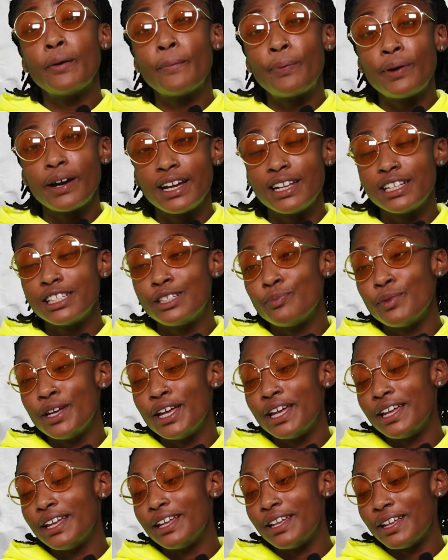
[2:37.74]
on
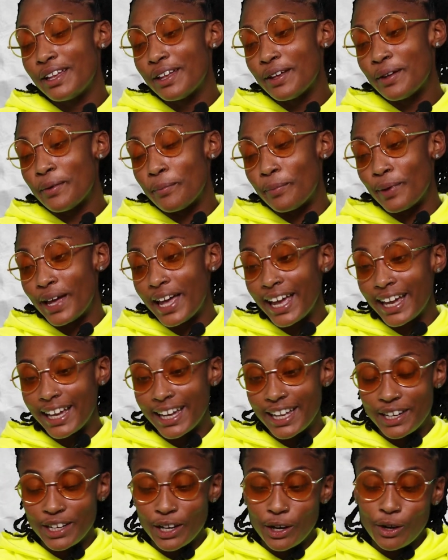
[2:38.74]
punishment
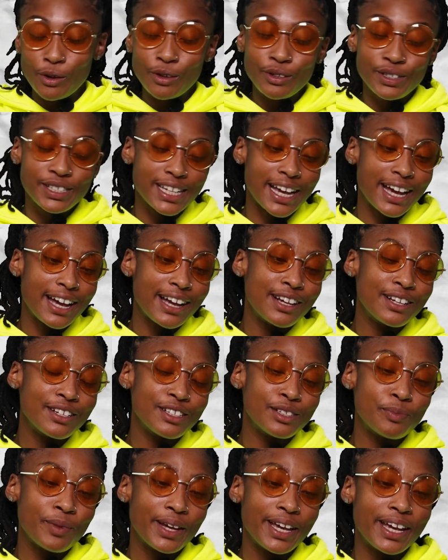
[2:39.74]
back in those
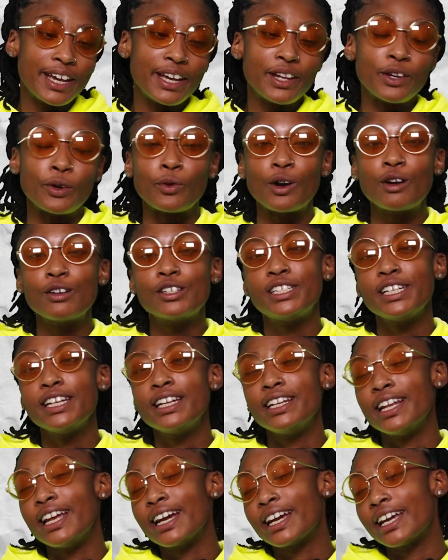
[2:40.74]
times, man, the worst
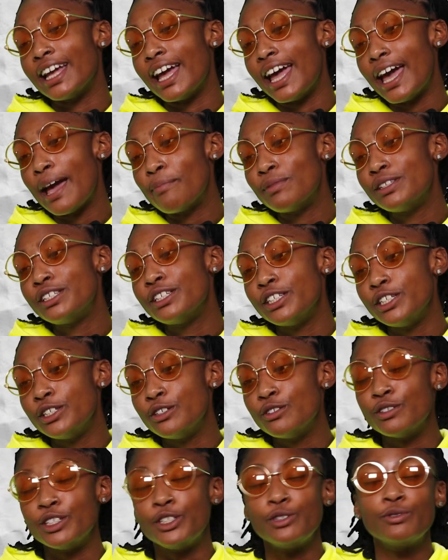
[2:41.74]
shit that can happen to
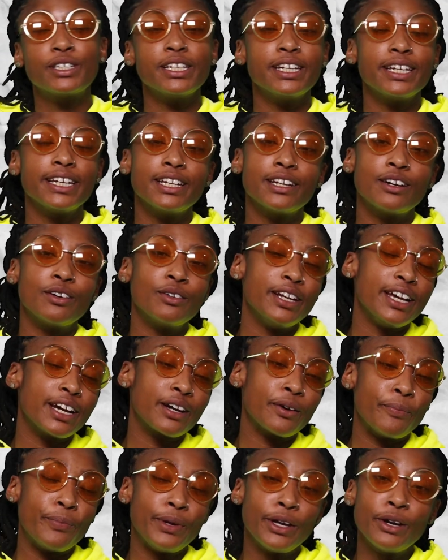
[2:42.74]
you is you can get on
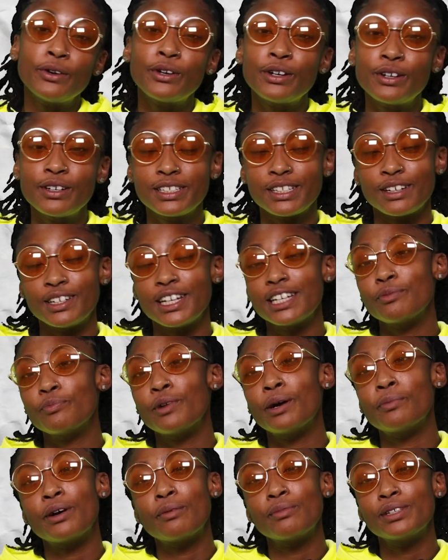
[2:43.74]
their computer. So that's
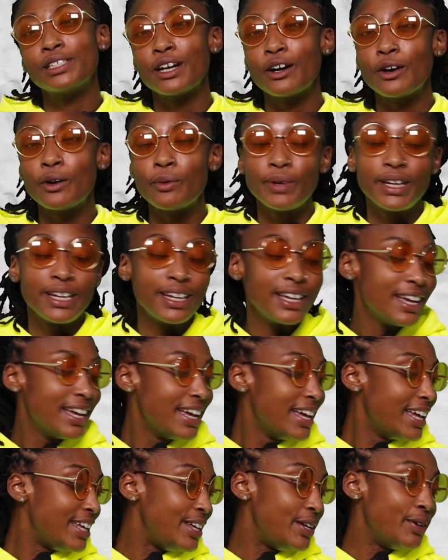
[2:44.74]
what my mama told me.
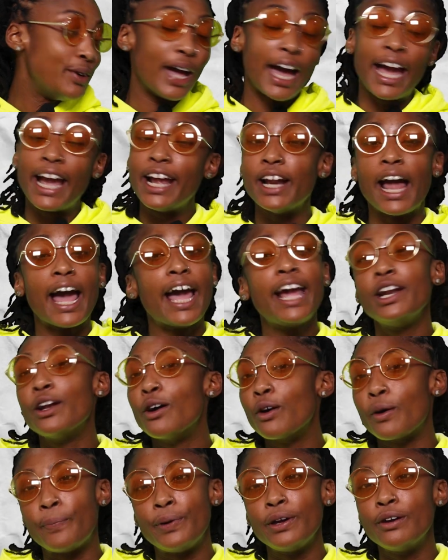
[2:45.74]
You ain't
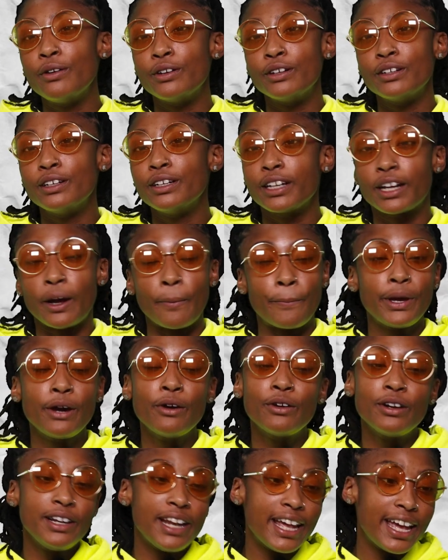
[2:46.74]
no computer.
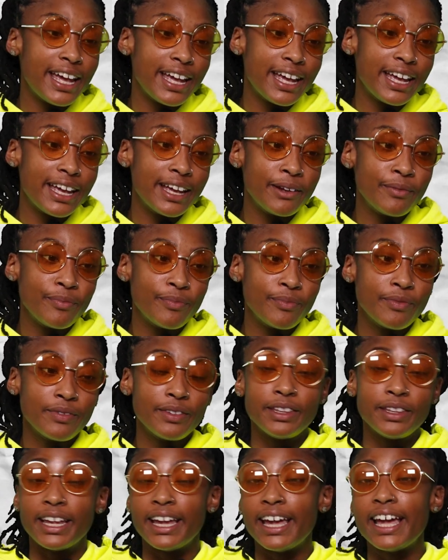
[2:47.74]
Computer dead.
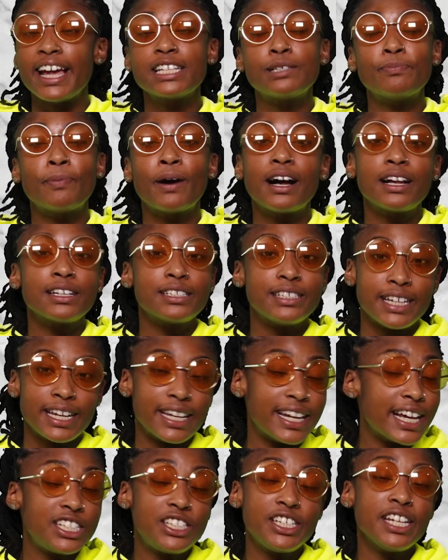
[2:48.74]
The Xbox
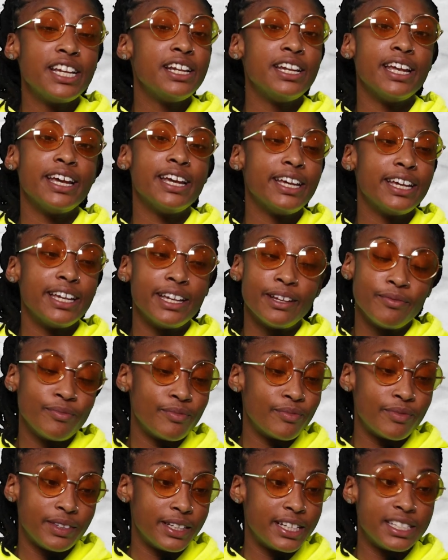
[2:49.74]
dead. That shit dead.
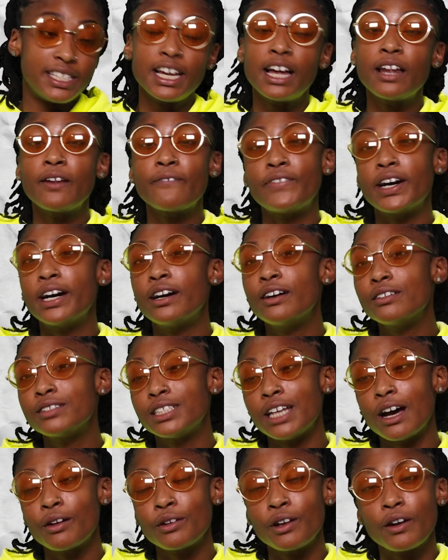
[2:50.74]
The
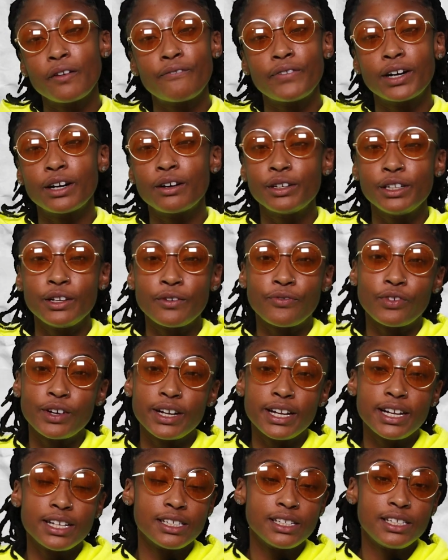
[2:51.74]
telephone, talking on the phone to your
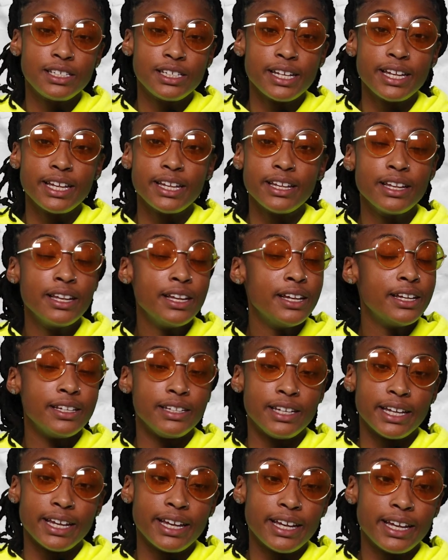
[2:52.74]
friends and shit,
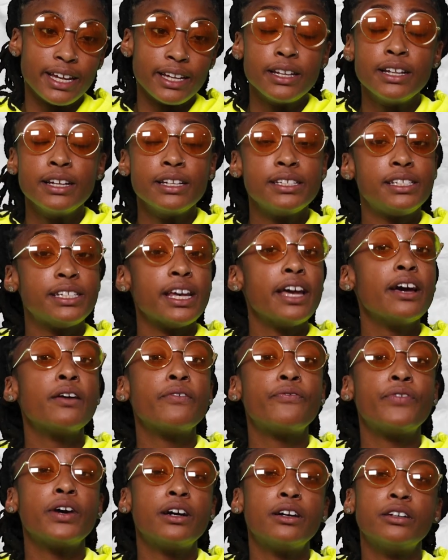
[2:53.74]
dead.
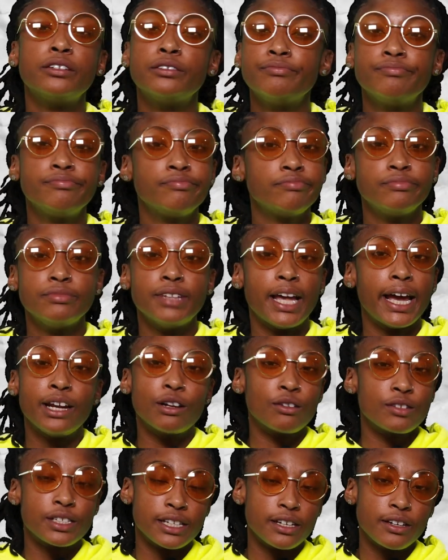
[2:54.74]
Cell phone,
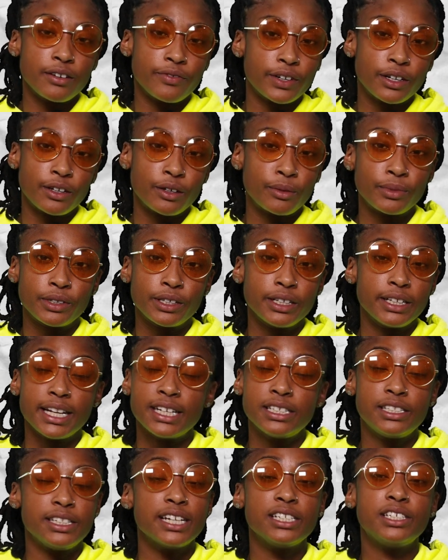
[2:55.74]
ain't no cell phone, bro.
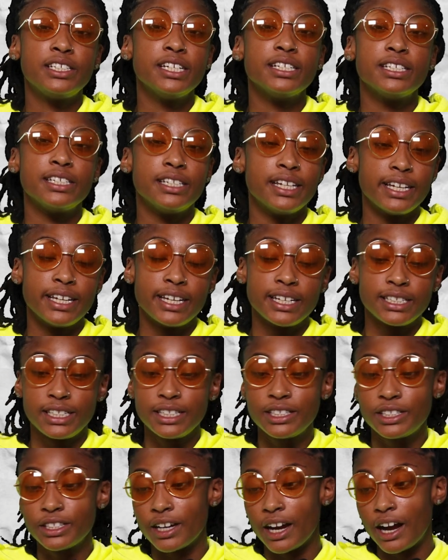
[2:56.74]
That shit's dead.
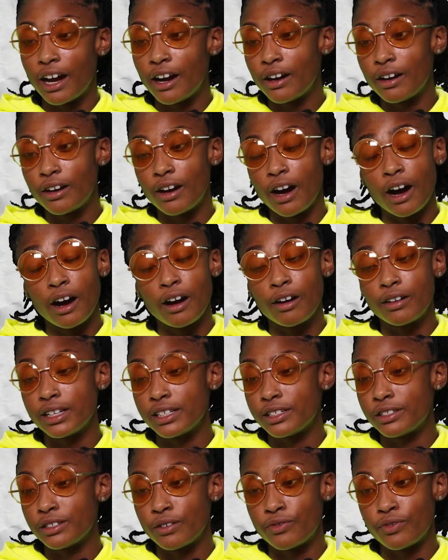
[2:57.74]
She took all
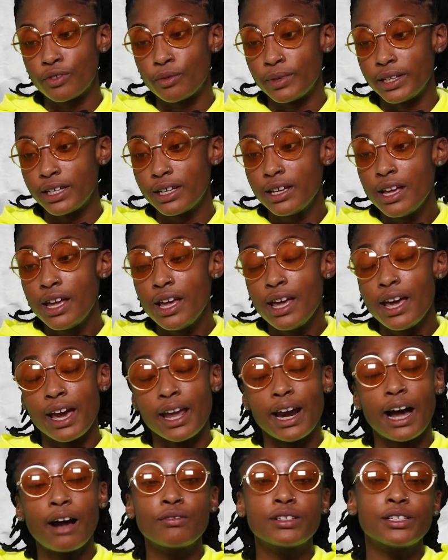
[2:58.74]
that stuff from me.
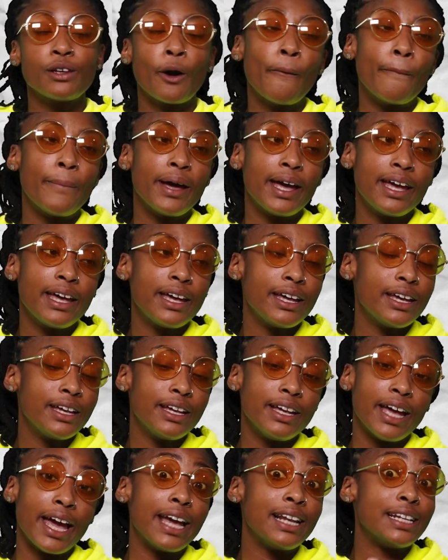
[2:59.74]
And I was so
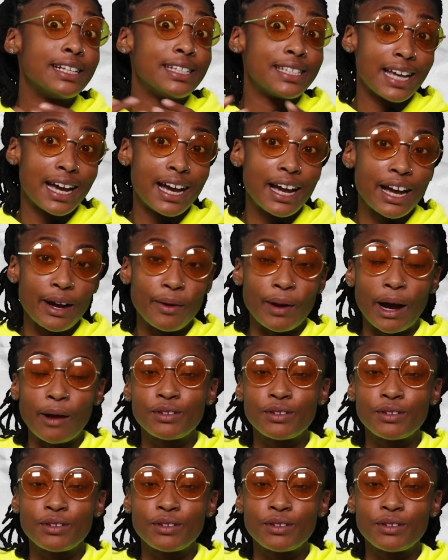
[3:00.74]
bad at the time.